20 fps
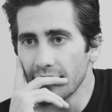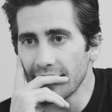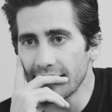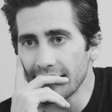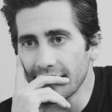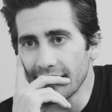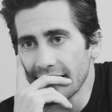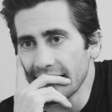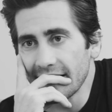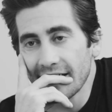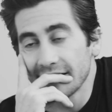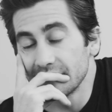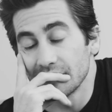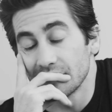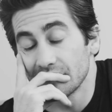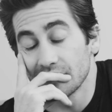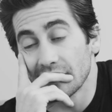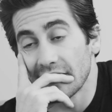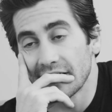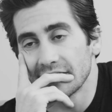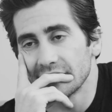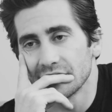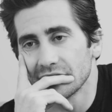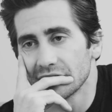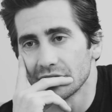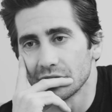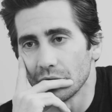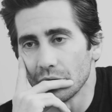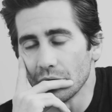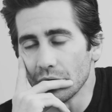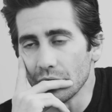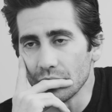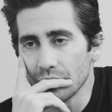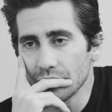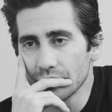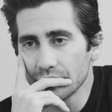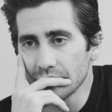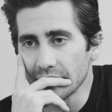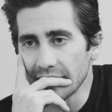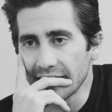and I, and I just I just stole
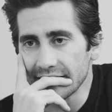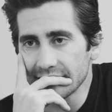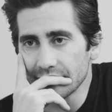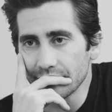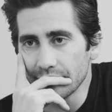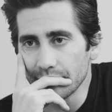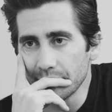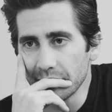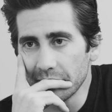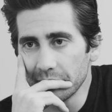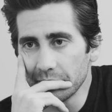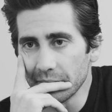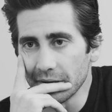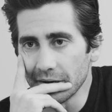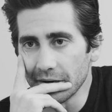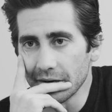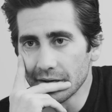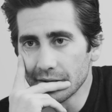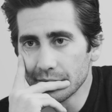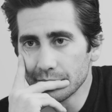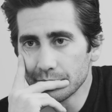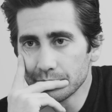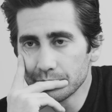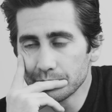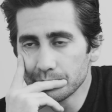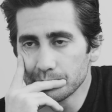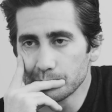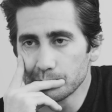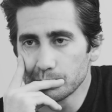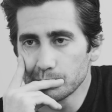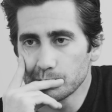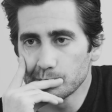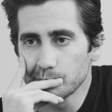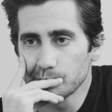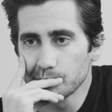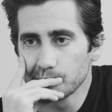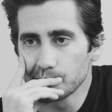lots from him there. Well,